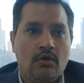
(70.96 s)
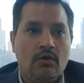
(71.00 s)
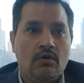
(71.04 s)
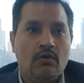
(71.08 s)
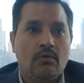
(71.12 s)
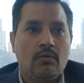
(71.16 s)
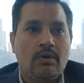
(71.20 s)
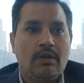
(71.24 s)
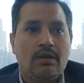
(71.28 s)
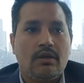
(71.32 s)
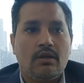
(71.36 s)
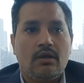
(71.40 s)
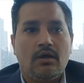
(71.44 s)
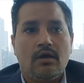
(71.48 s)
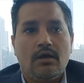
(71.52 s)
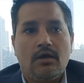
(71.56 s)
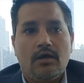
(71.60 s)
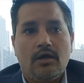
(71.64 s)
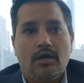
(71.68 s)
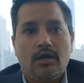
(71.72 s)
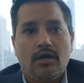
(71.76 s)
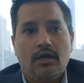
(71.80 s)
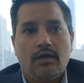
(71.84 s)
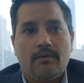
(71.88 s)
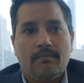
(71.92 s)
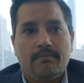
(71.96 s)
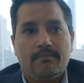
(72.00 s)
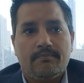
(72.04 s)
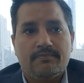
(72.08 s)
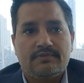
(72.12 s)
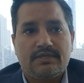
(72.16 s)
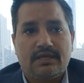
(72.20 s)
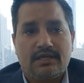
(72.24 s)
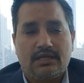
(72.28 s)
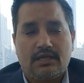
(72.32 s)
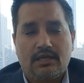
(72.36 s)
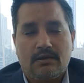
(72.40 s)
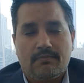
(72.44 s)
Well,
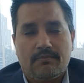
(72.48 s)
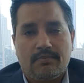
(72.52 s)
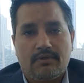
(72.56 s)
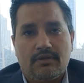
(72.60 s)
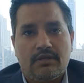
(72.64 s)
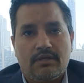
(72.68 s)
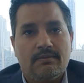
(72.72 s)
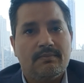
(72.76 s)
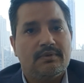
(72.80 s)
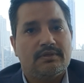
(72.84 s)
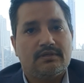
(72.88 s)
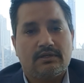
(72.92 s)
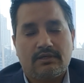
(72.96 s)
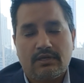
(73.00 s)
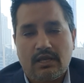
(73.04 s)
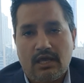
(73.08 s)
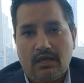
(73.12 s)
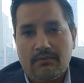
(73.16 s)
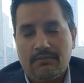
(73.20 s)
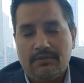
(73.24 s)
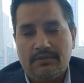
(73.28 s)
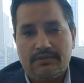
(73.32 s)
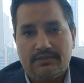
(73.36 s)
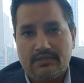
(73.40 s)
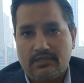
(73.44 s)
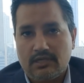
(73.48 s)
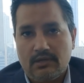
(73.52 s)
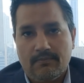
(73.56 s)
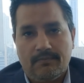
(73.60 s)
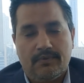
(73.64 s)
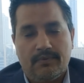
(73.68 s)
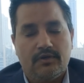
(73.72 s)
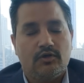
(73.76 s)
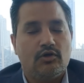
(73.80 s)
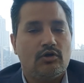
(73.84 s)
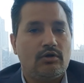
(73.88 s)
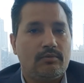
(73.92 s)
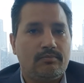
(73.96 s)
setting up a limited liability
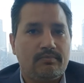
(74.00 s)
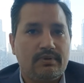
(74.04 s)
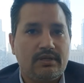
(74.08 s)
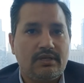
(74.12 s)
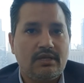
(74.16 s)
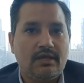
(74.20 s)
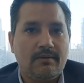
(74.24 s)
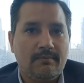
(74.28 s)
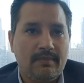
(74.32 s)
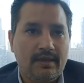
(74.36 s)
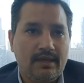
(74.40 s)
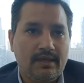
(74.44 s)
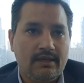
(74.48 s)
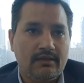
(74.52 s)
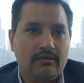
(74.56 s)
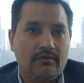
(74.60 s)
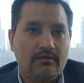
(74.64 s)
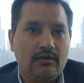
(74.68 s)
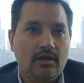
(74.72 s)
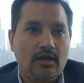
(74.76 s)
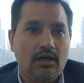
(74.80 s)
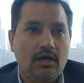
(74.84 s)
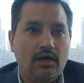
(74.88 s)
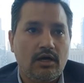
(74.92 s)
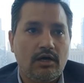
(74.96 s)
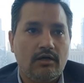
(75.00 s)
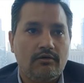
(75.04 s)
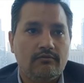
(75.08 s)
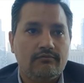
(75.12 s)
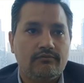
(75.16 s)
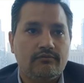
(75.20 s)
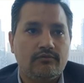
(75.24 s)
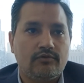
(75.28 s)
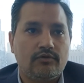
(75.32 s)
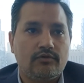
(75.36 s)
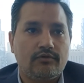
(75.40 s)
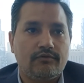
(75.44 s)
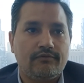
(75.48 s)
company or a PMA
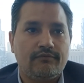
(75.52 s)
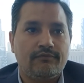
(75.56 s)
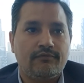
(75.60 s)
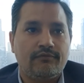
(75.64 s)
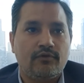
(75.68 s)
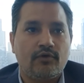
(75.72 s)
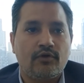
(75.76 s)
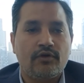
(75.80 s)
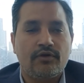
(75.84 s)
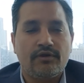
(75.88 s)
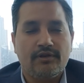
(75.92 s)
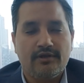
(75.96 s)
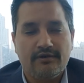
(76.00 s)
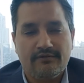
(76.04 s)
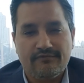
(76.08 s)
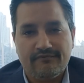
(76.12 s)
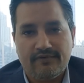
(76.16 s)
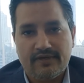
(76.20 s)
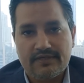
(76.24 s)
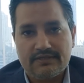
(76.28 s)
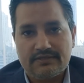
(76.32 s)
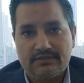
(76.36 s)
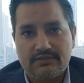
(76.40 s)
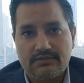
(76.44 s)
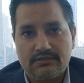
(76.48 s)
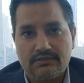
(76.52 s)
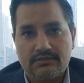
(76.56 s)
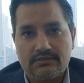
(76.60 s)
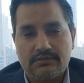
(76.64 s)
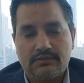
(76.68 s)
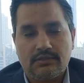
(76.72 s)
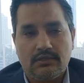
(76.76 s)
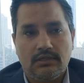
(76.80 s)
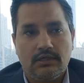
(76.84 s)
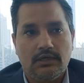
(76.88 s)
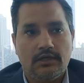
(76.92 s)
for foreign investors